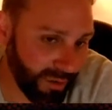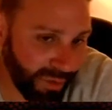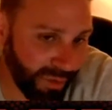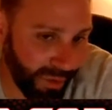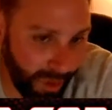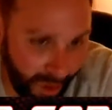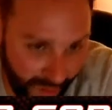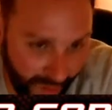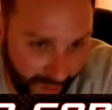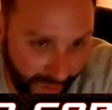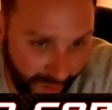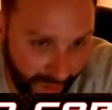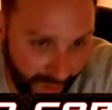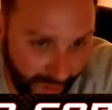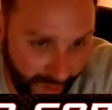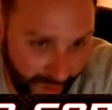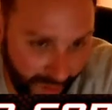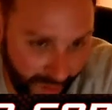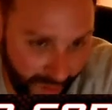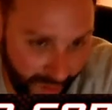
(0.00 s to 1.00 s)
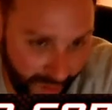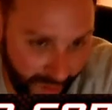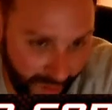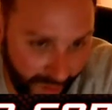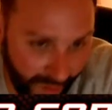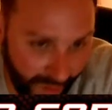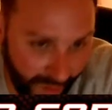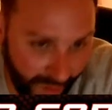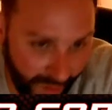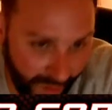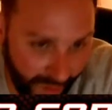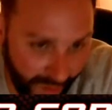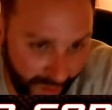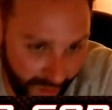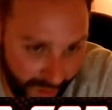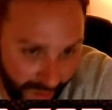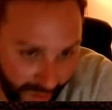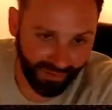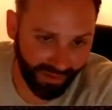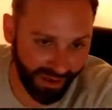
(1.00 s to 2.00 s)
and you put nothing
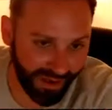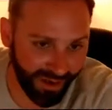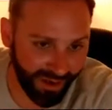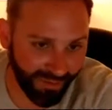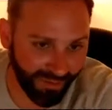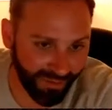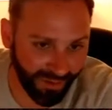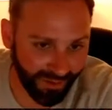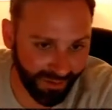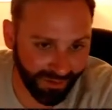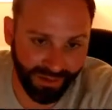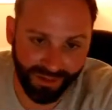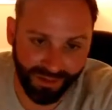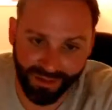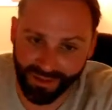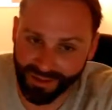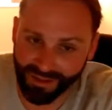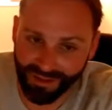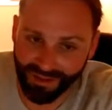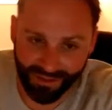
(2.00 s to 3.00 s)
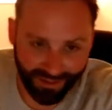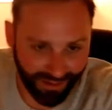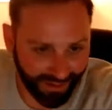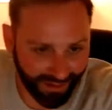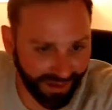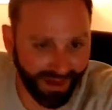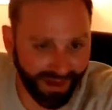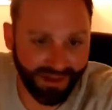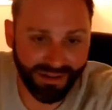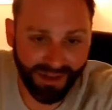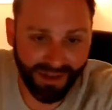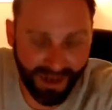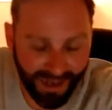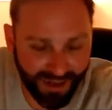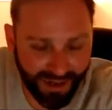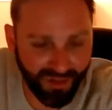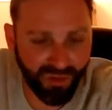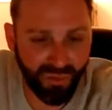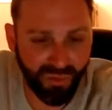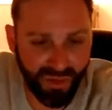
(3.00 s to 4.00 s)
else left, and yeah,
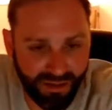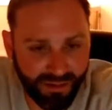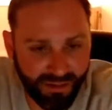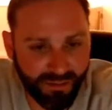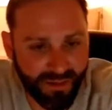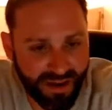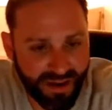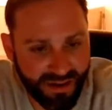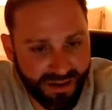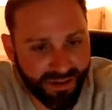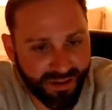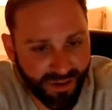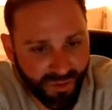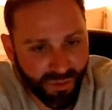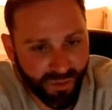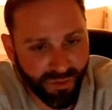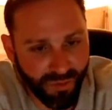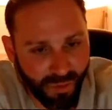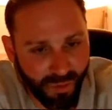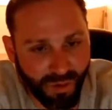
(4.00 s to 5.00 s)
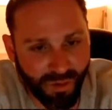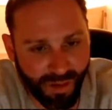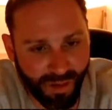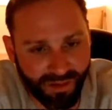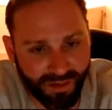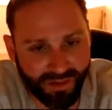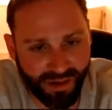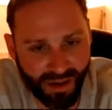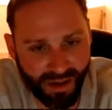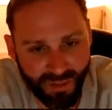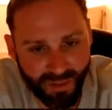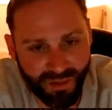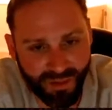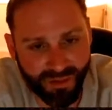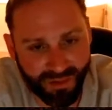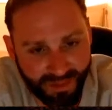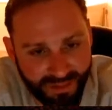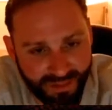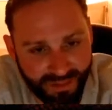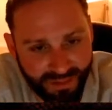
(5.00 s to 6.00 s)
I have peed in radiators before. That has happened.